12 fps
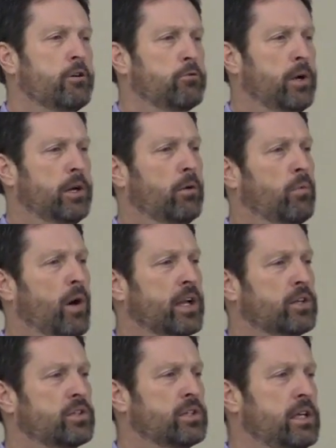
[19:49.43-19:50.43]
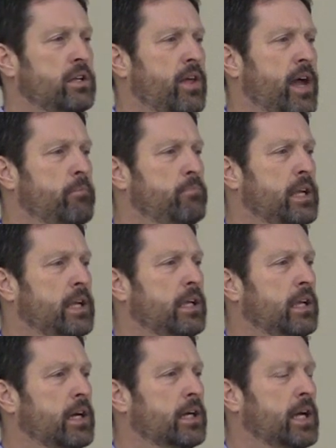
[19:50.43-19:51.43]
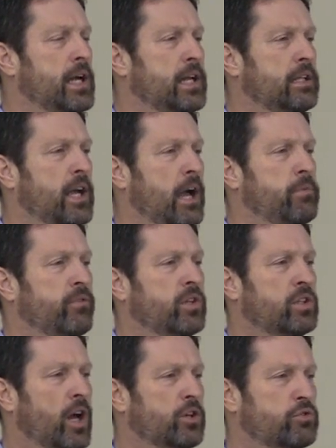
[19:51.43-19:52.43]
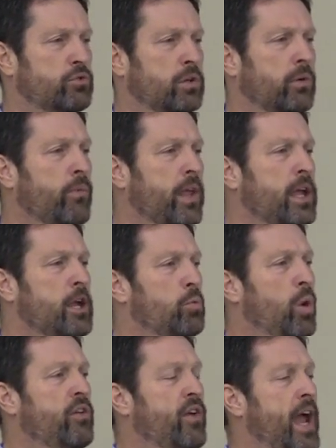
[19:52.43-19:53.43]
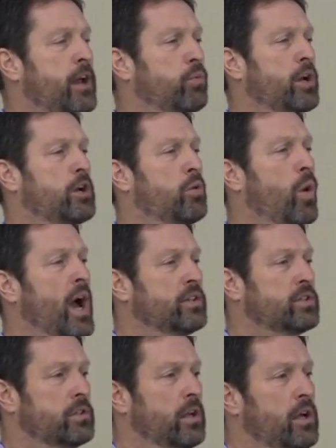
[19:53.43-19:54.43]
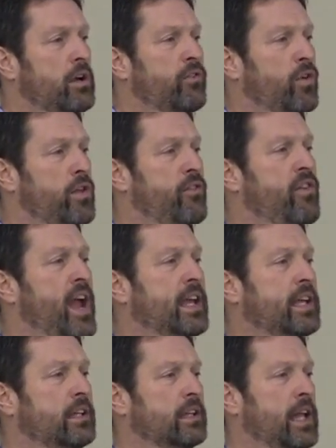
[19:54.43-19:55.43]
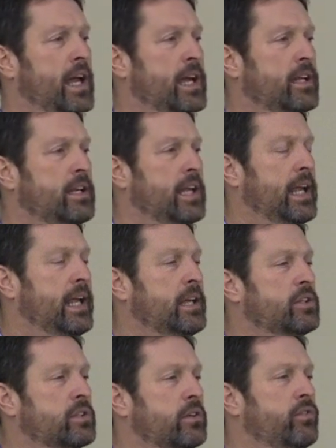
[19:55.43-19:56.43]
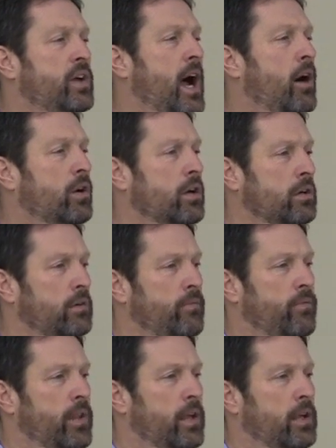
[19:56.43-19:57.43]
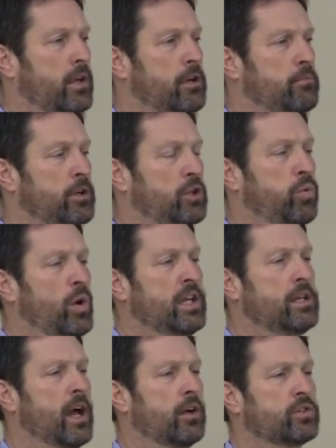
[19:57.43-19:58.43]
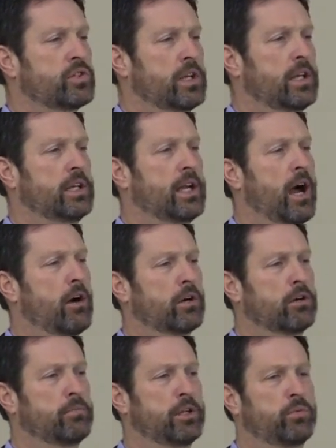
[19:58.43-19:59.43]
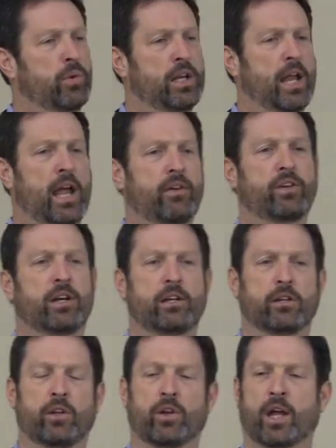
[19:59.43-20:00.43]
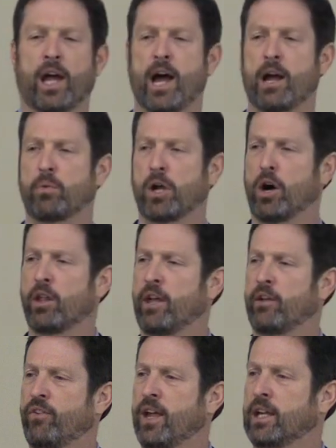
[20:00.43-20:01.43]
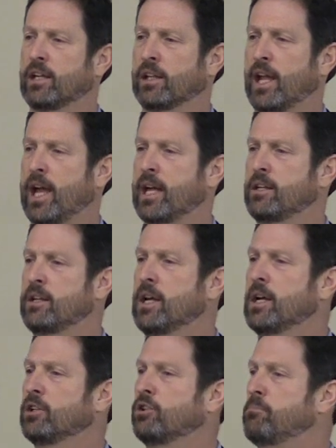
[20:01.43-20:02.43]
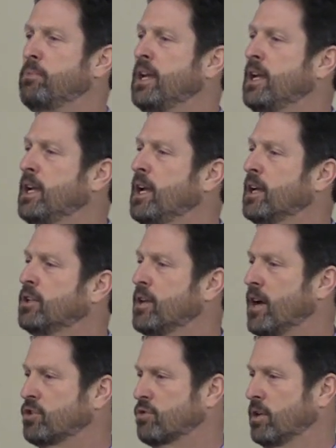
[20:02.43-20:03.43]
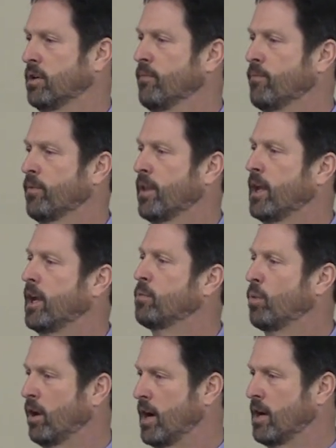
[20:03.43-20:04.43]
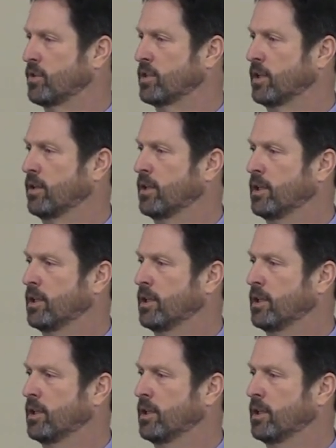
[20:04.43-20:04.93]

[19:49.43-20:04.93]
We don't want to see that be any type of industrial. We've had requests for the vacant land east of Gauger, between Nelson and Gauger, between Haven and Illinois Highway, all vacant land to be industrial and warehousing.